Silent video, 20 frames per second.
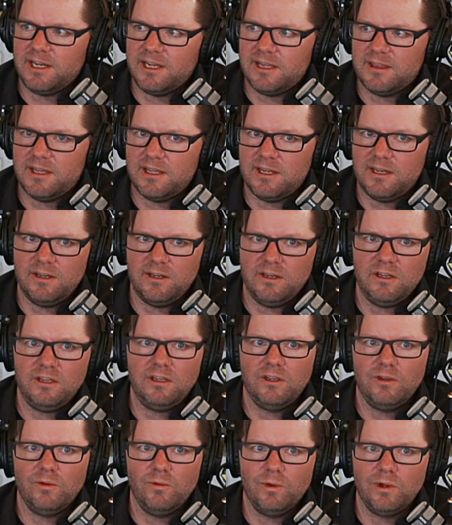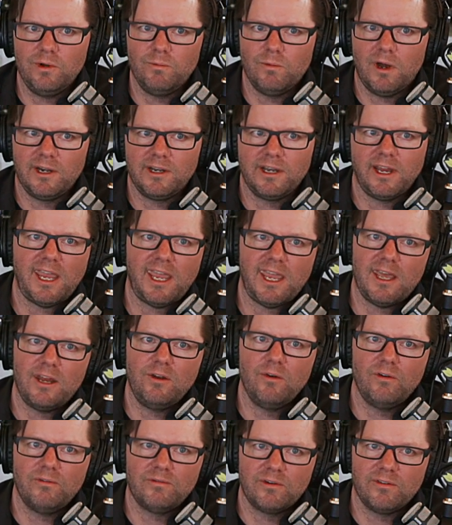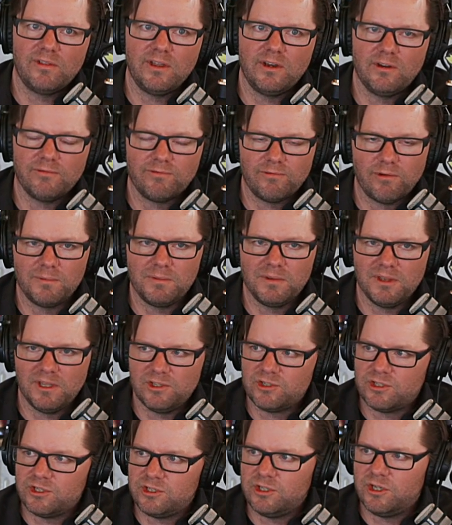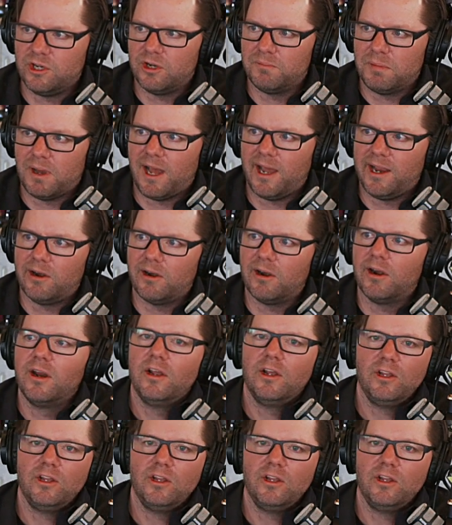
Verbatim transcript: And then you would want to hand over your formulation to your buyer.